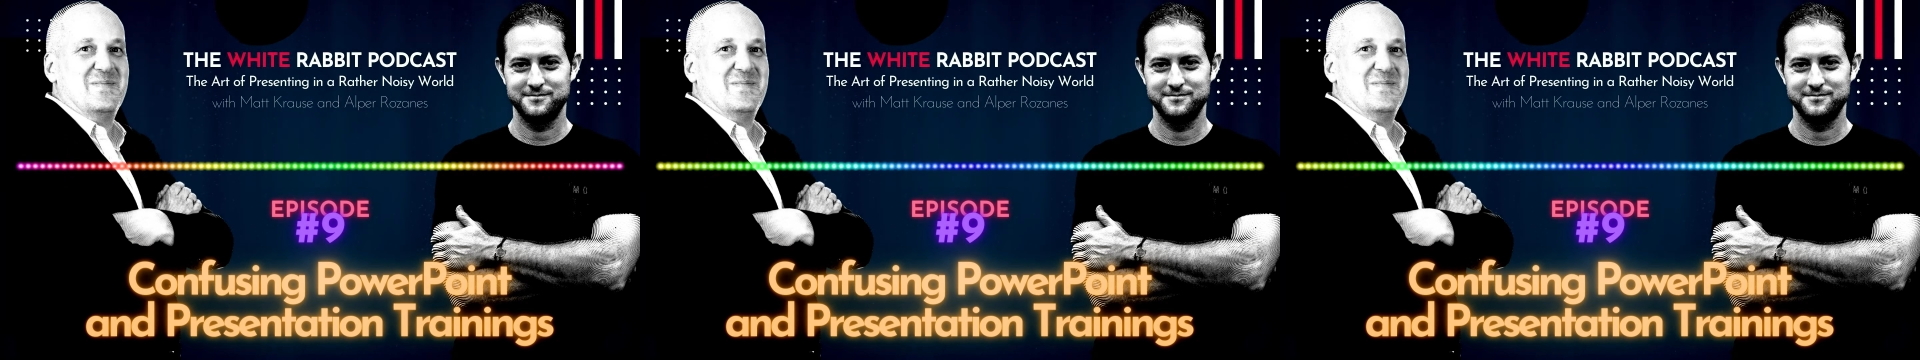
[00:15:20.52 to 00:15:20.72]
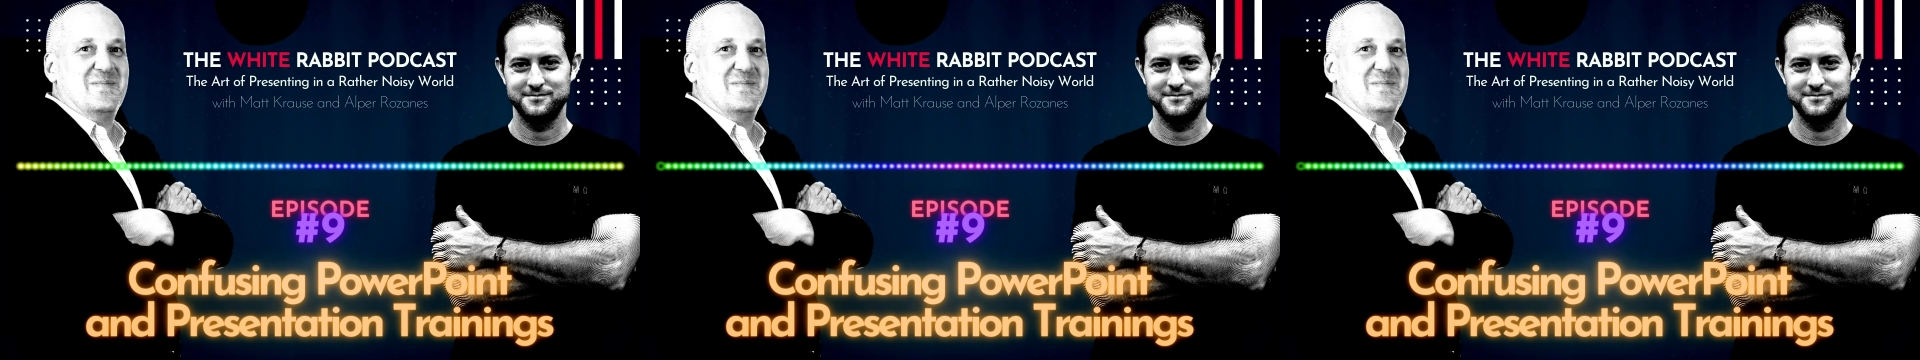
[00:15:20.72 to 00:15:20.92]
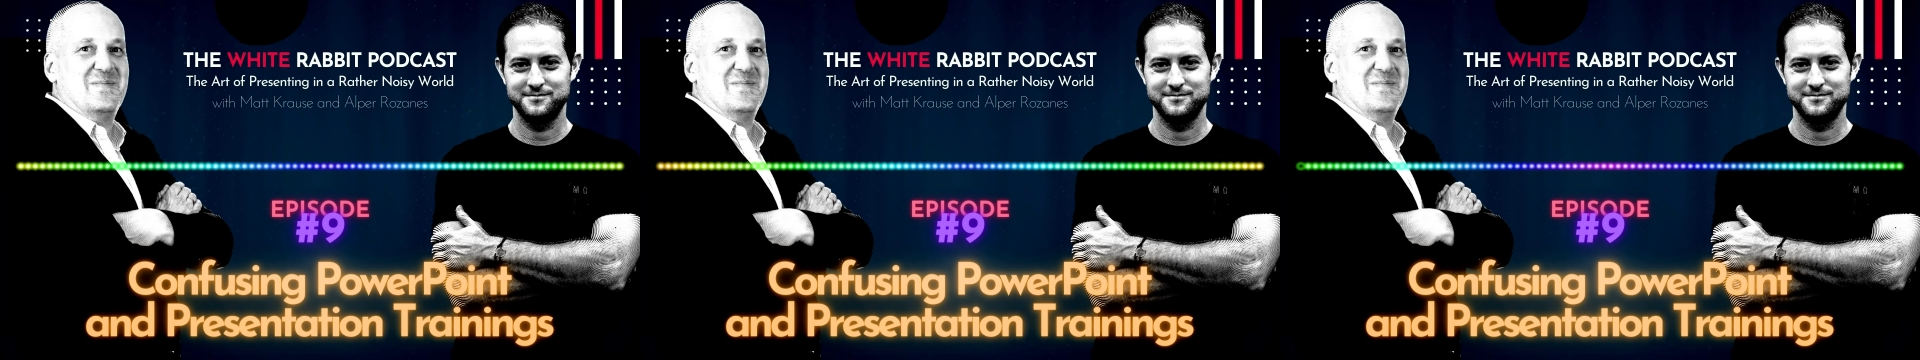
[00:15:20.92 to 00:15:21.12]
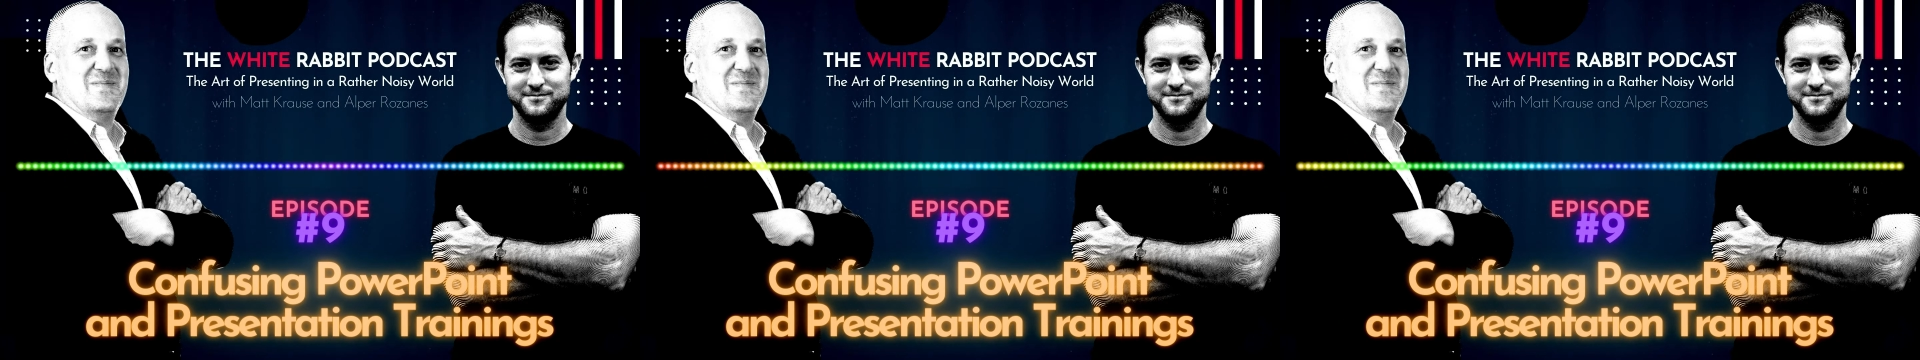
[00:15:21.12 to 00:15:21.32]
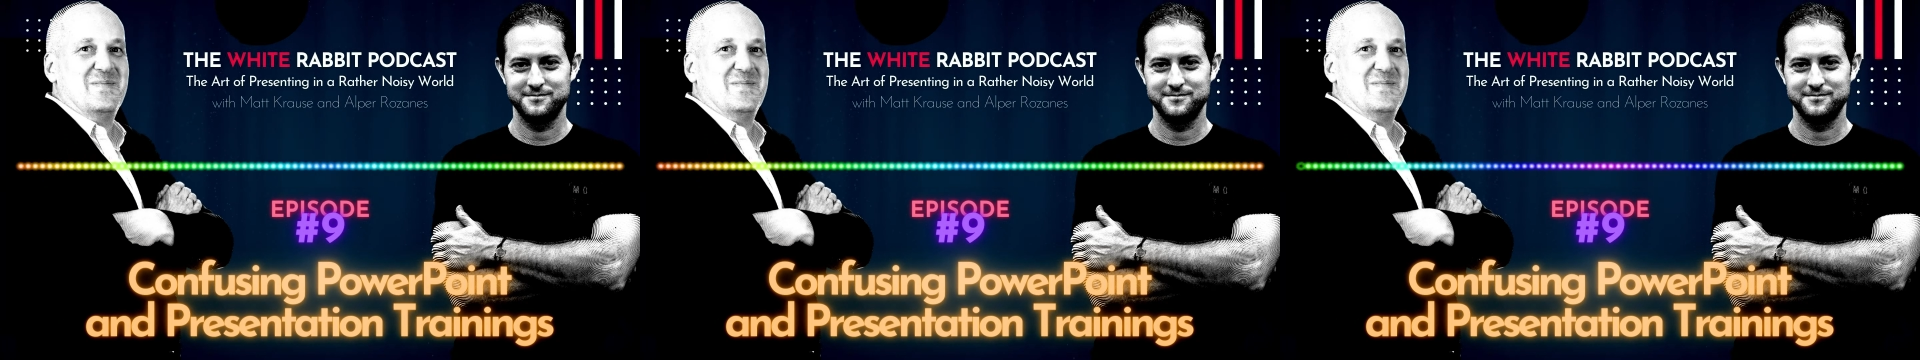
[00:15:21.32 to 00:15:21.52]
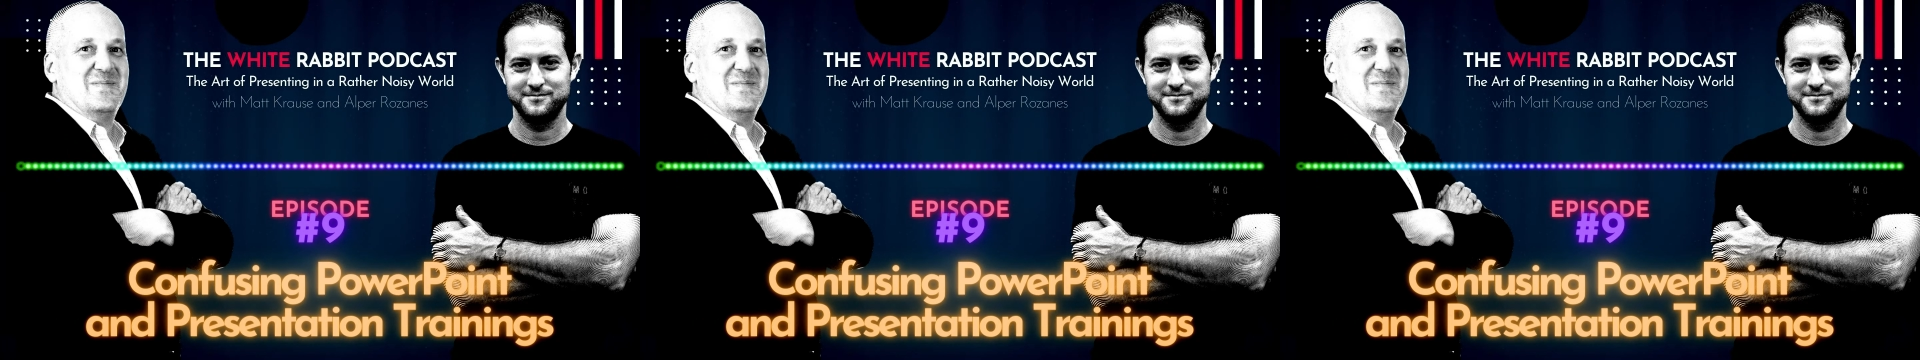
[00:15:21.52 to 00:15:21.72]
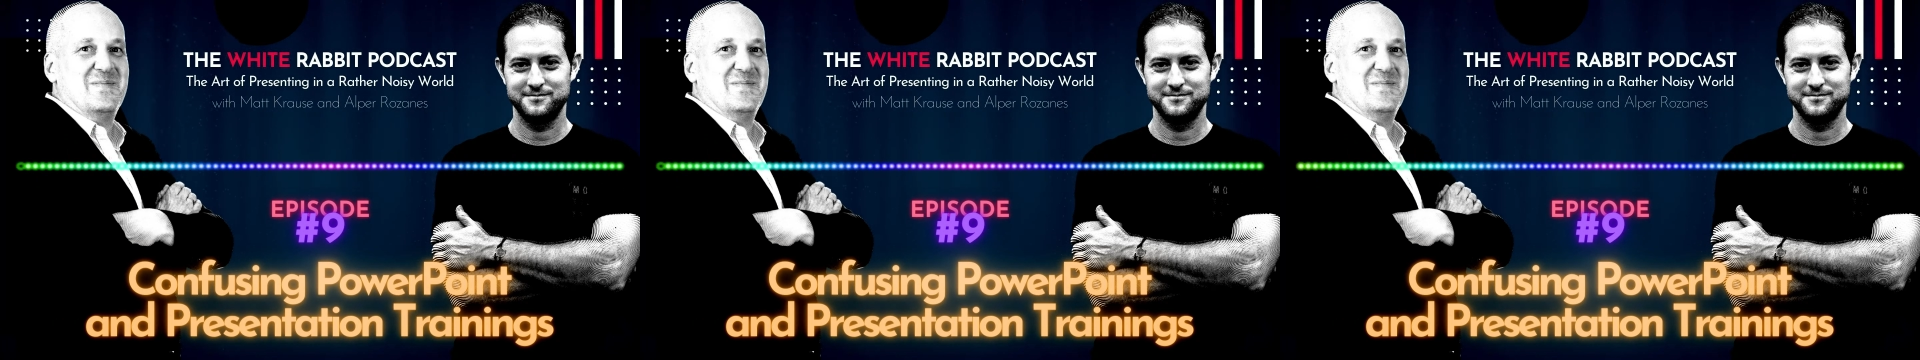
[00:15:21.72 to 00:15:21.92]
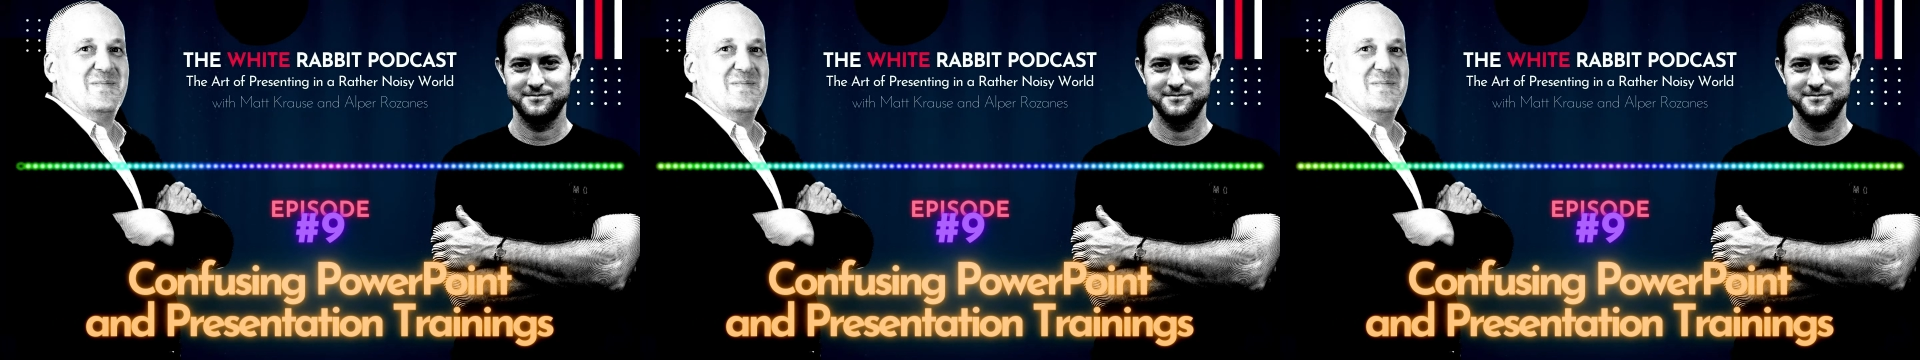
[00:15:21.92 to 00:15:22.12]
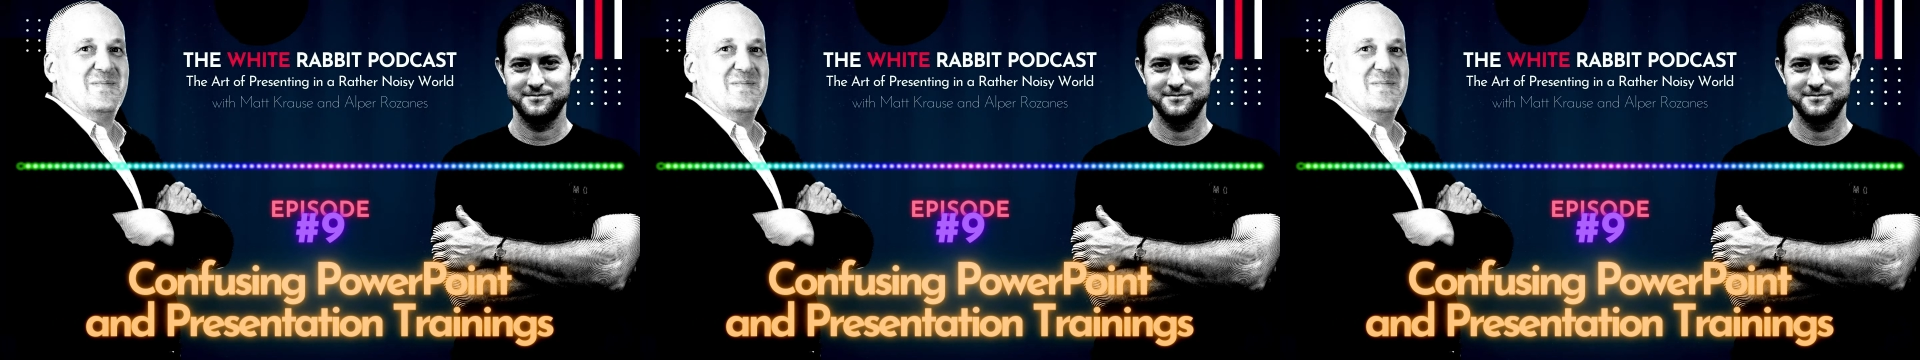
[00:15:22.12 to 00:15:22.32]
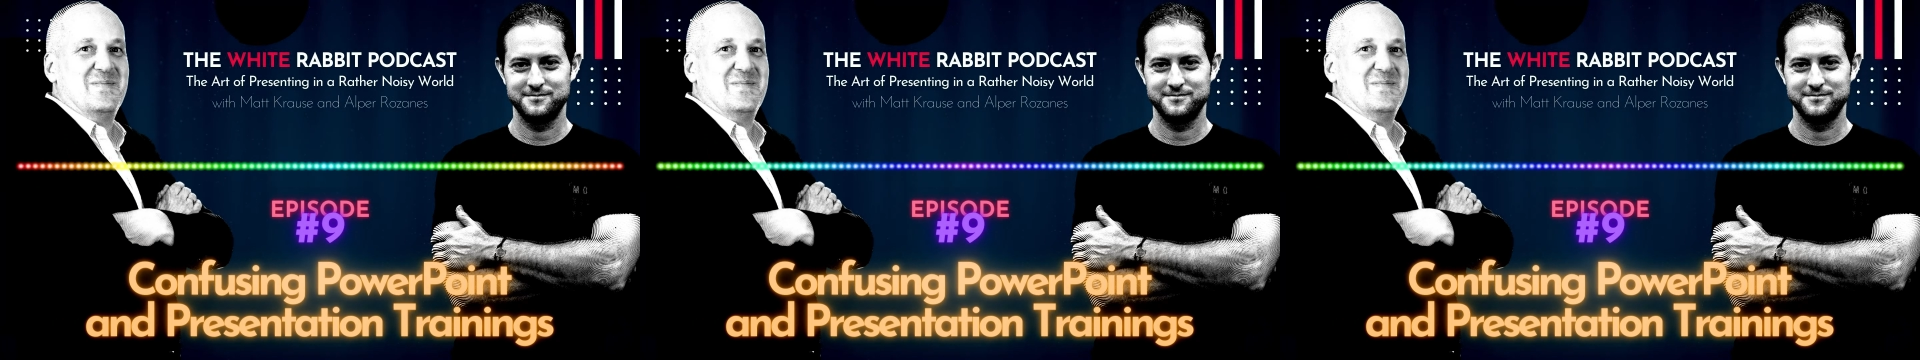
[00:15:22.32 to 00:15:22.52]

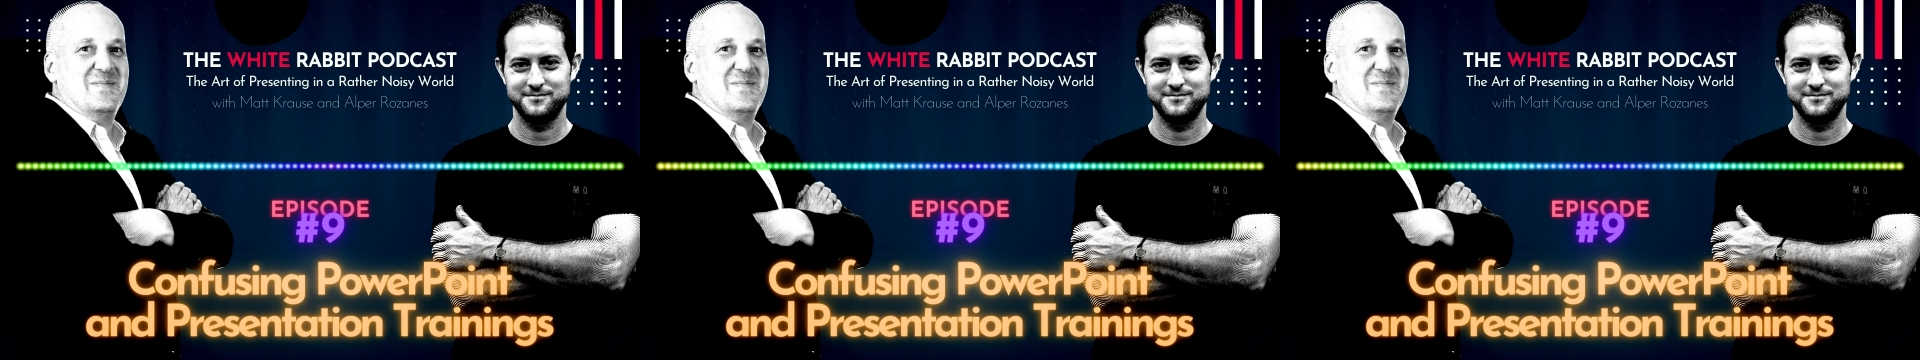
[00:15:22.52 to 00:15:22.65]
(no one is talking)